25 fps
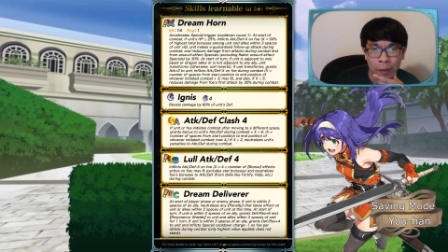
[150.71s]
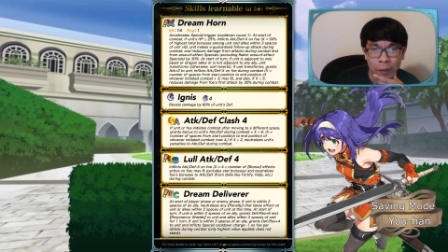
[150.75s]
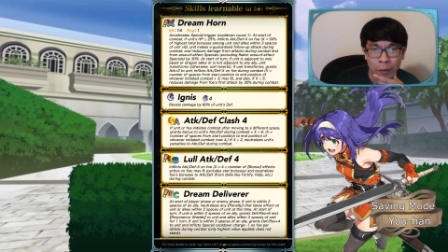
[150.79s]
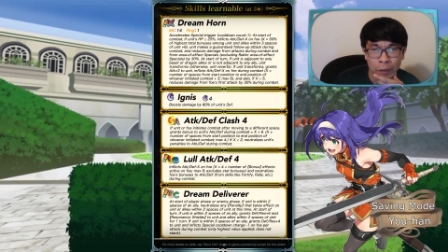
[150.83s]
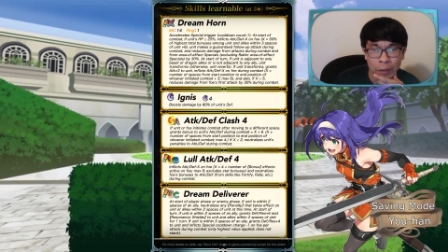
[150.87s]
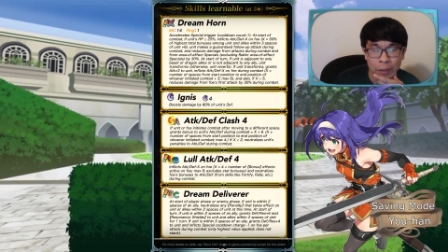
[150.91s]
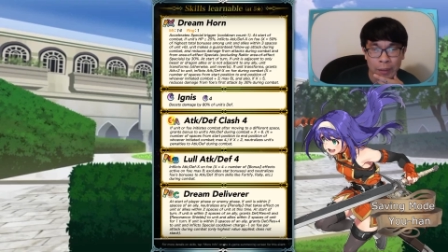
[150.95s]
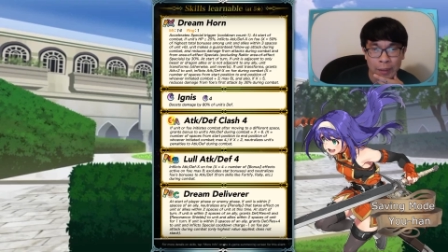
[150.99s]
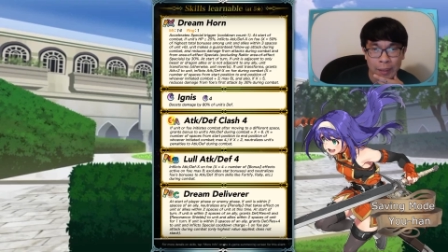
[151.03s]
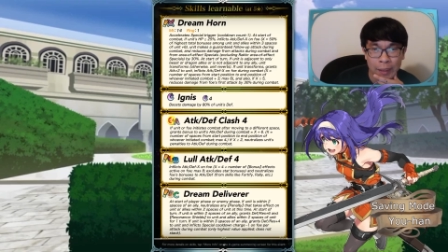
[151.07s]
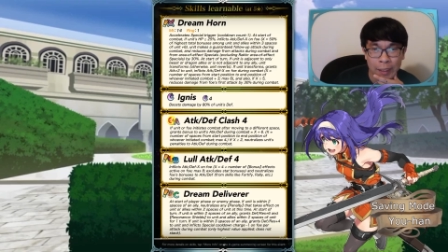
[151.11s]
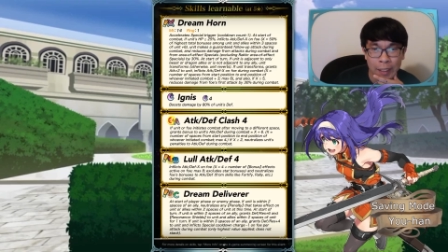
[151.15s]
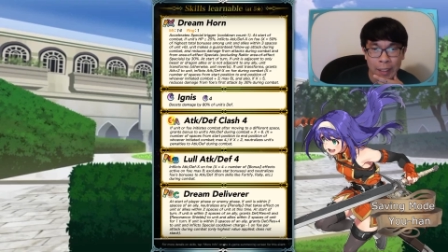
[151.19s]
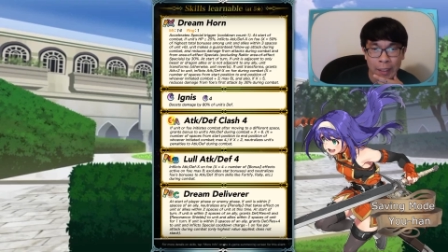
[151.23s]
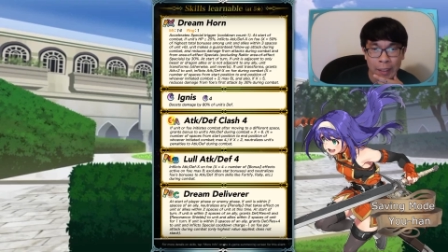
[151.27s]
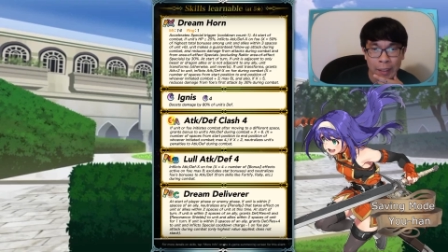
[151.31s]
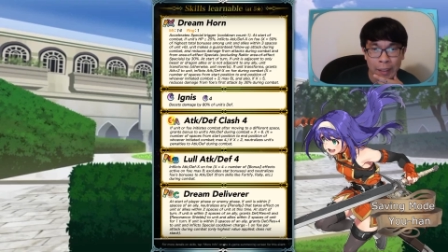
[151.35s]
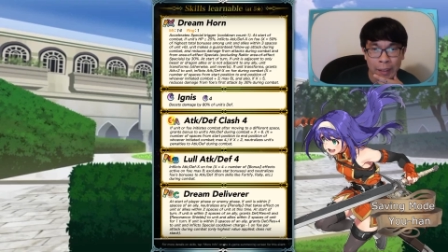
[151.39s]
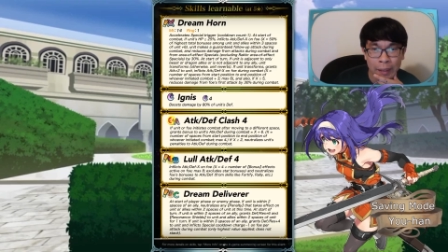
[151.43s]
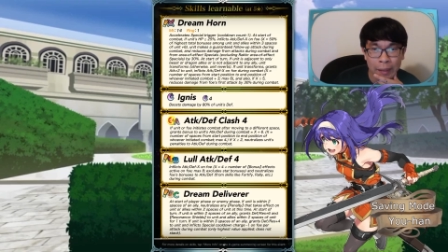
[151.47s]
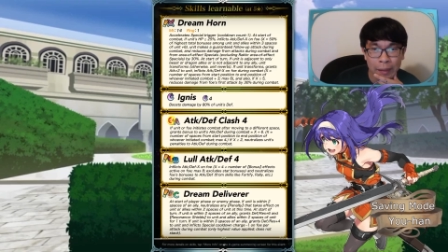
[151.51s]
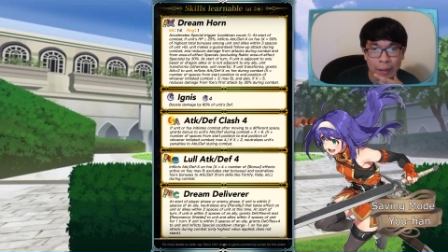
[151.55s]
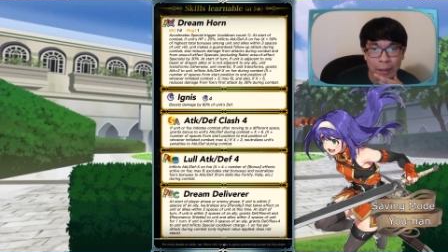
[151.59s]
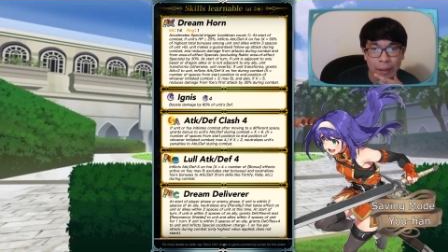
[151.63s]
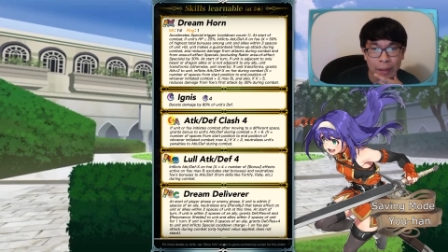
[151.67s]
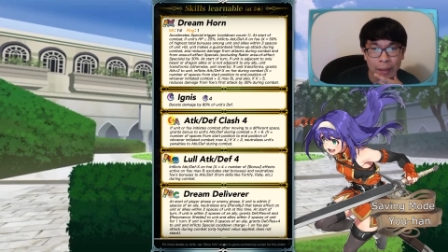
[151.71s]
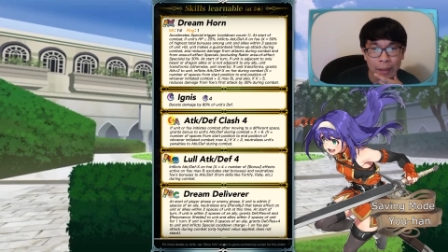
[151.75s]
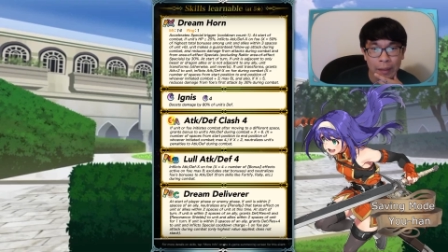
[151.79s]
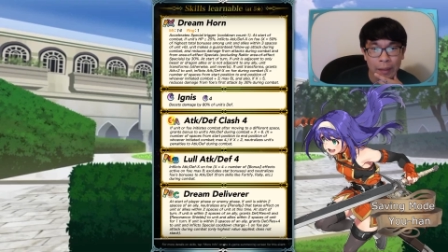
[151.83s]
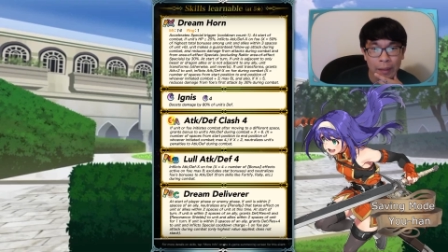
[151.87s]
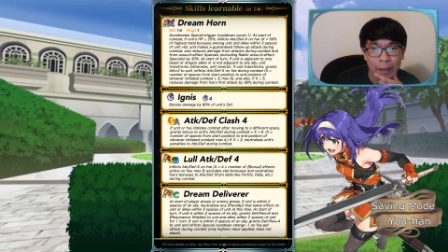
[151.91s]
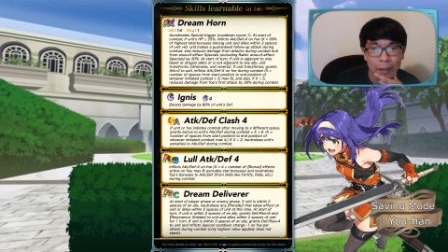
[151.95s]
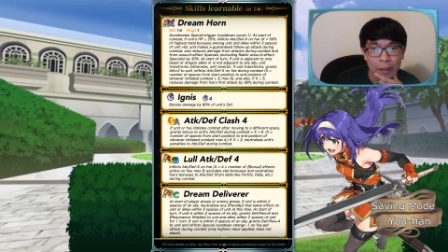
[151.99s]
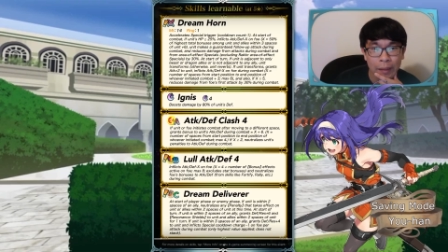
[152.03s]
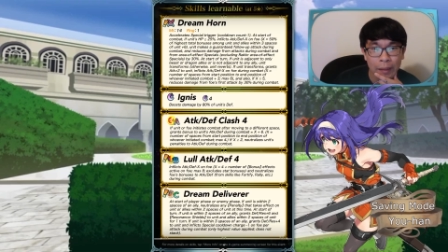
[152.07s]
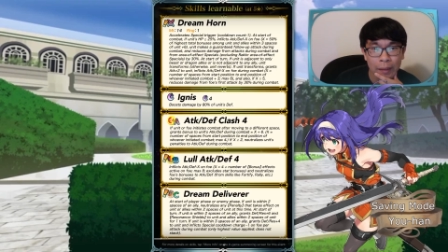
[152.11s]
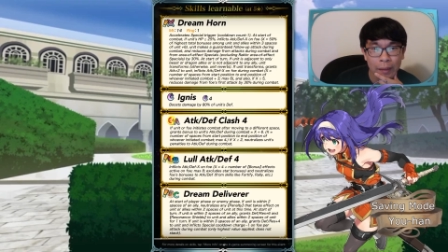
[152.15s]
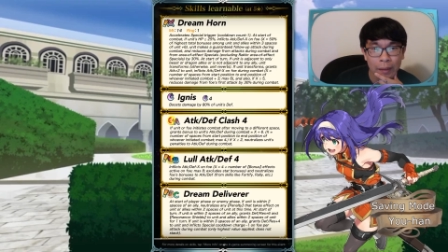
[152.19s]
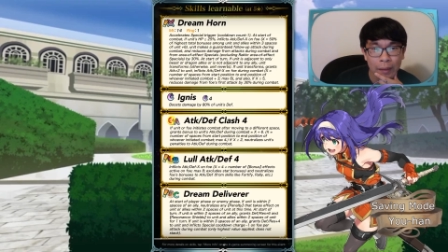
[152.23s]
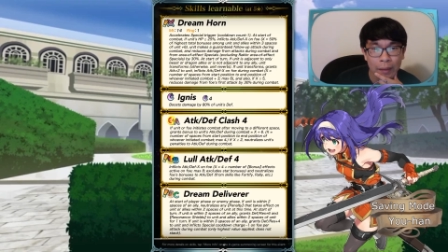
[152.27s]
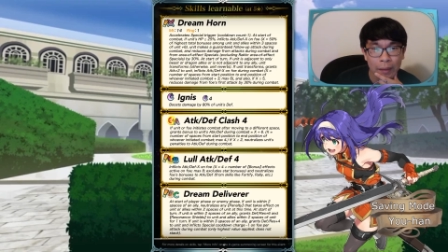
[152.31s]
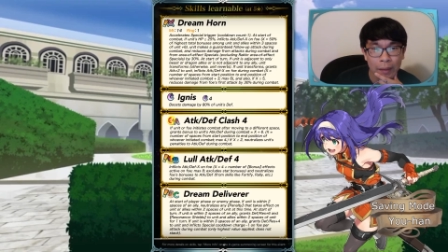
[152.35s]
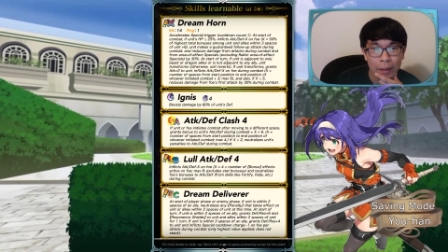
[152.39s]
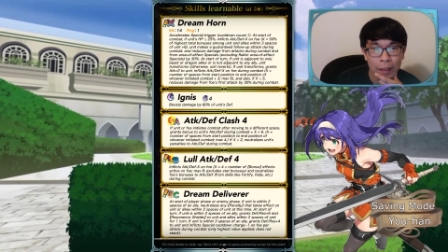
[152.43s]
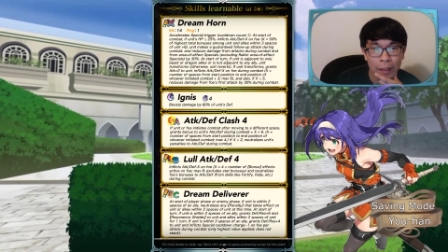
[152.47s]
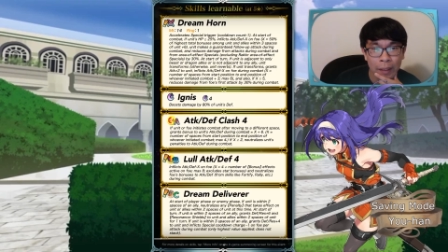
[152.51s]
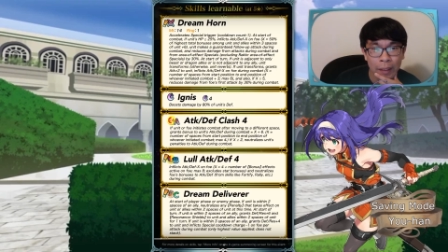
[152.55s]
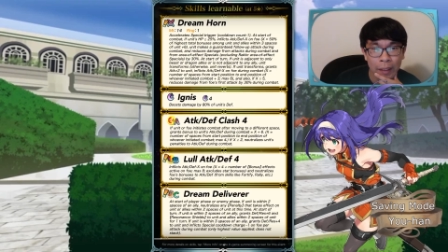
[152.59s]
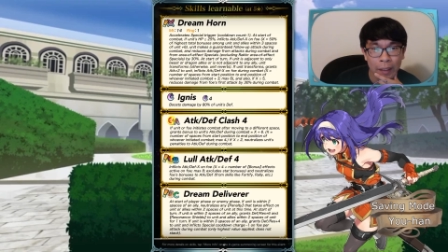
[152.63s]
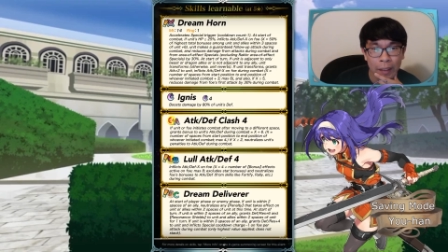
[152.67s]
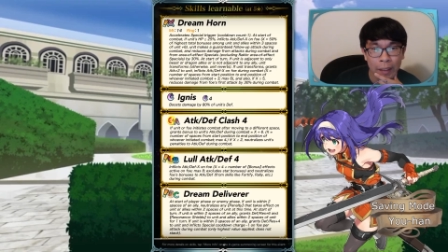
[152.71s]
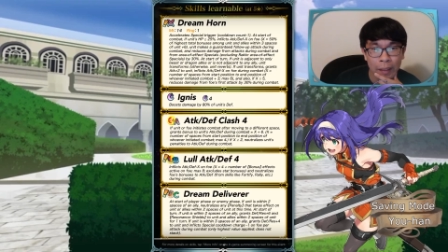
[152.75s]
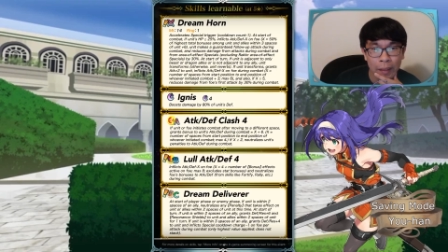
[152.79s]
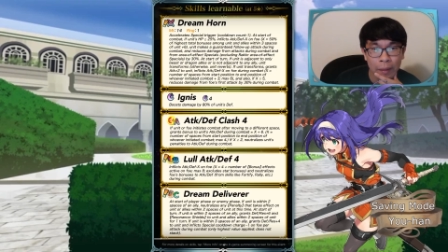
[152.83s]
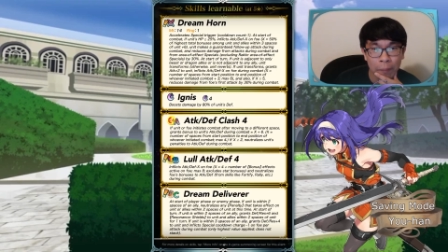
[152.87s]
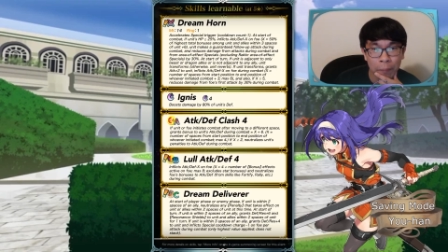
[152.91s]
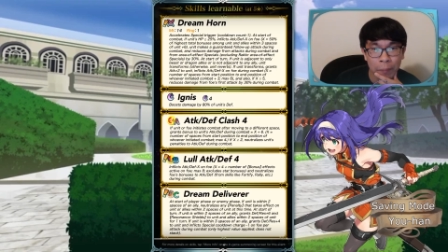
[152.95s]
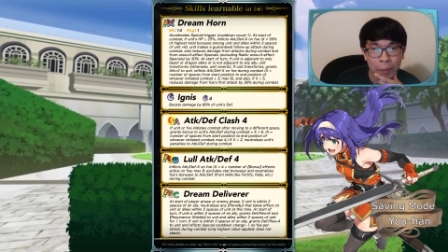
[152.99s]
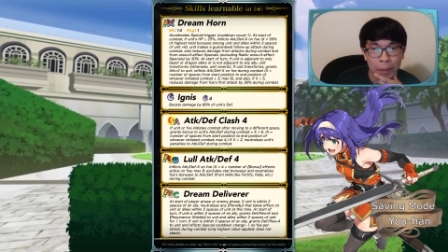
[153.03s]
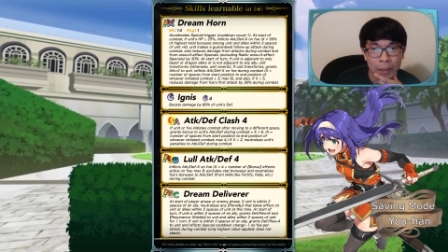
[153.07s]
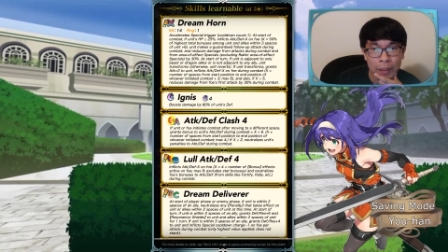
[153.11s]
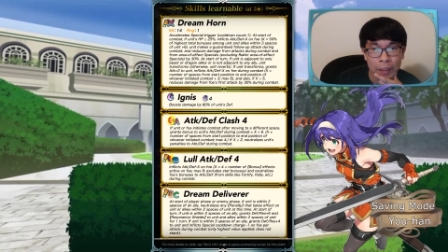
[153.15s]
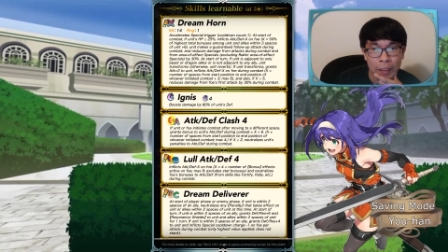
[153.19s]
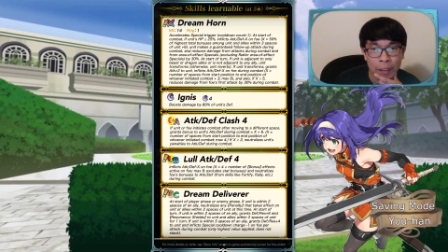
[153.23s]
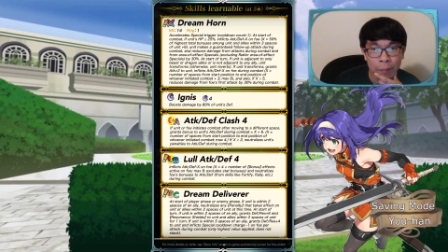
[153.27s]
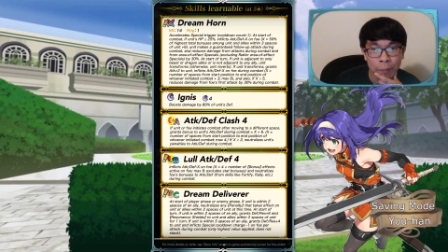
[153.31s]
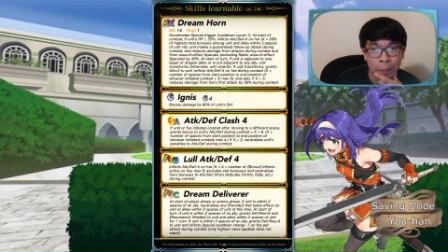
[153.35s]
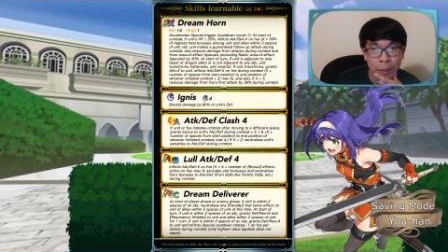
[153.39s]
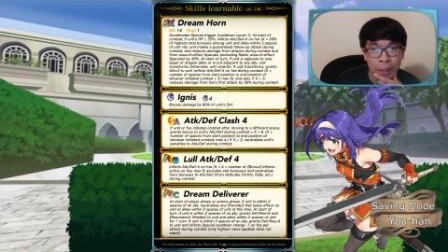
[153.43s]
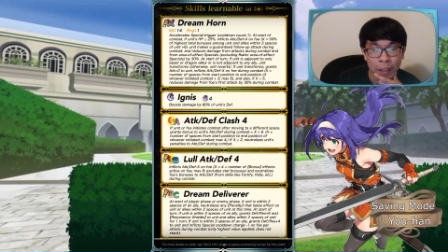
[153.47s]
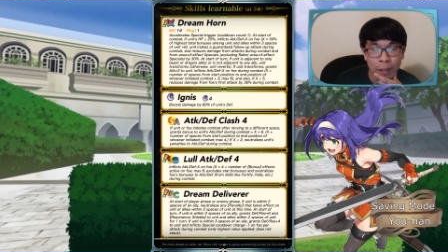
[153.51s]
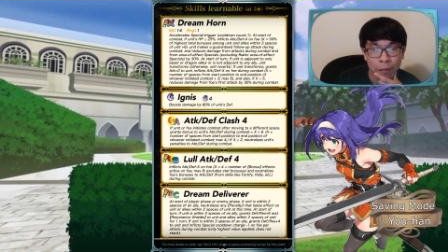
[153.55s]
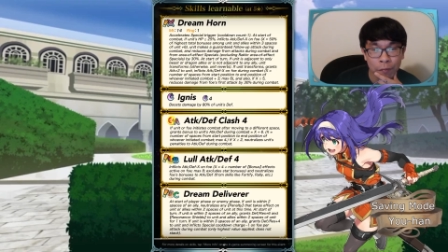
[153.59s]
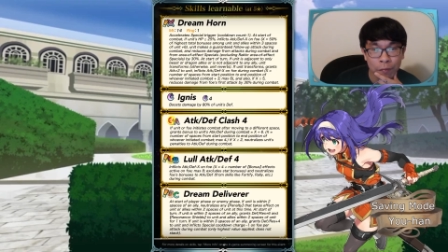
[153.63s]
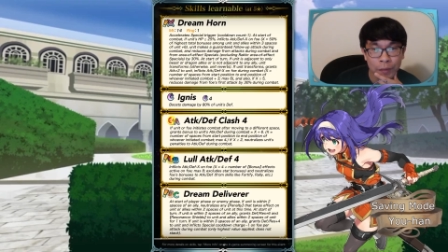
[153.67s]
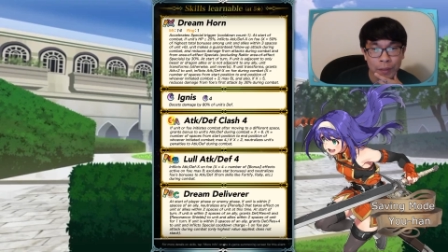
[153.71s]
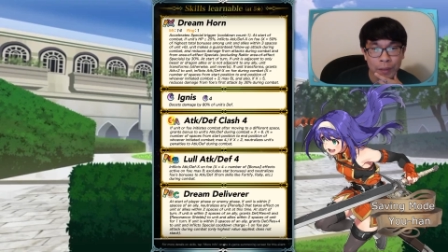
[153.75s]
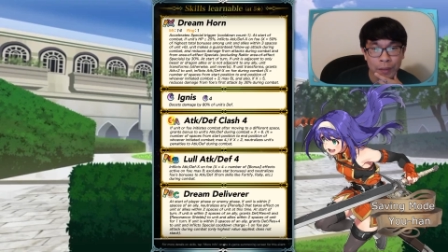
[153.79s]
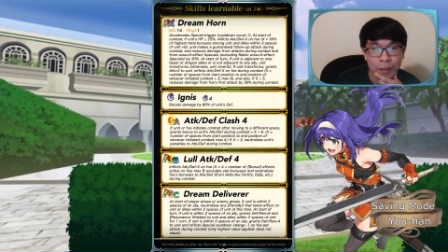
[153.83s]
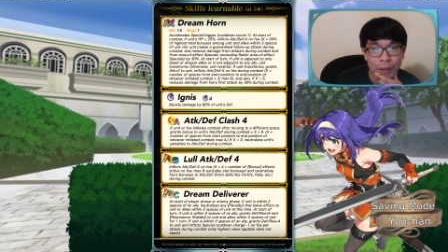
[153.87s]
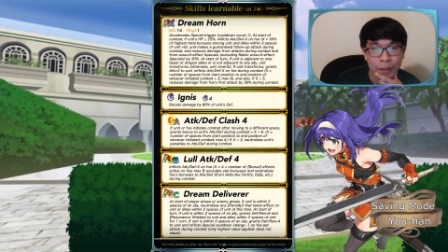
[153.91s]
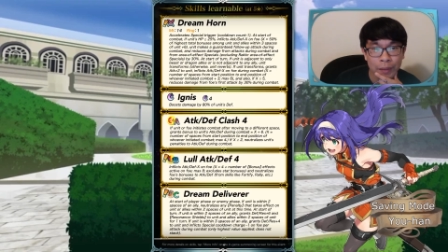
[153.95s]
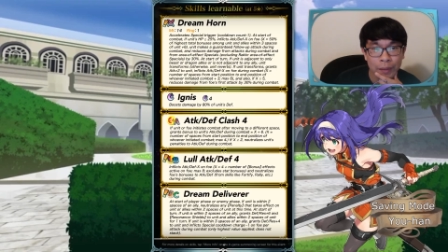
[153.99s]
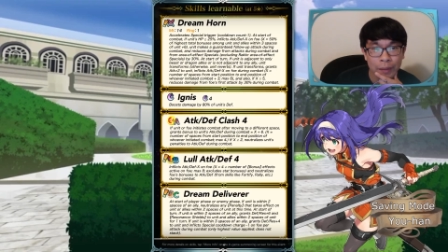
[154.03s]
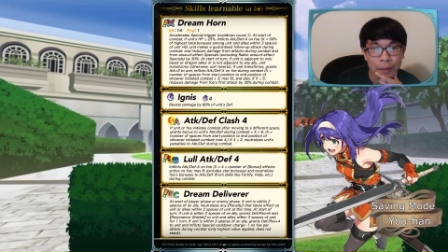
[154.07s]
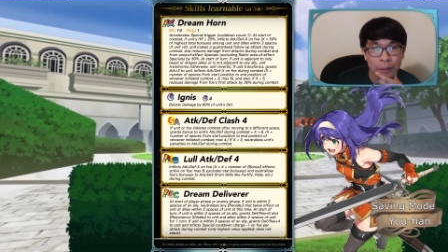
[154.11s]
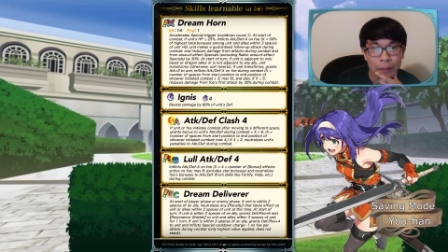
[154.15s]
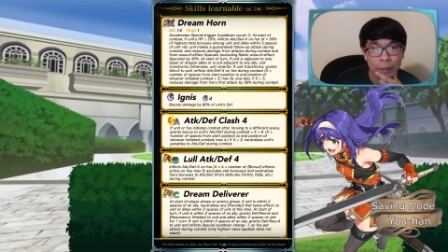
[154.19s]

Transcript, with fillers: You're just getting uh, big debuffs.